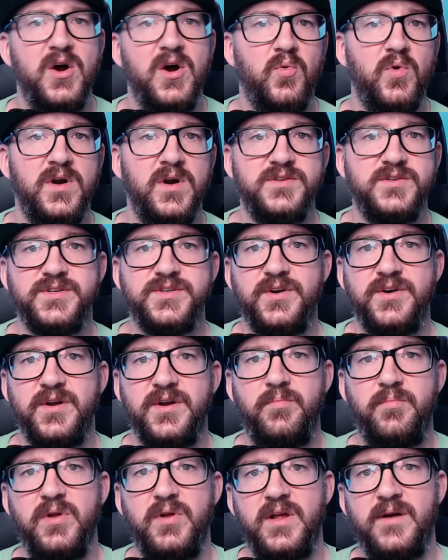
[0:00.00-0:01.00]
We're also going
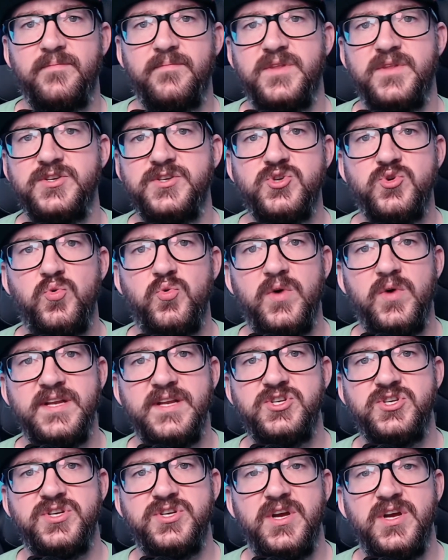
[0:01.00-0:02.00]
to pull up the
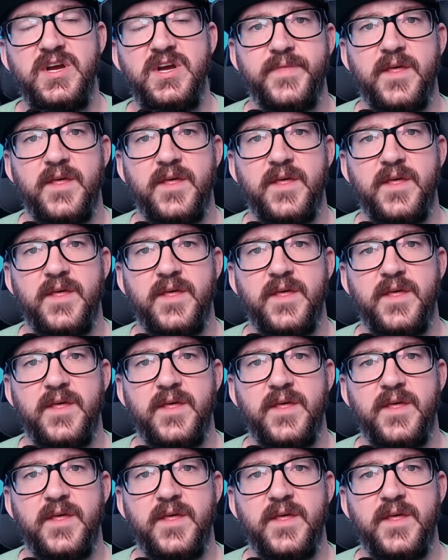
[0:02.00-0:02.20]
Twitch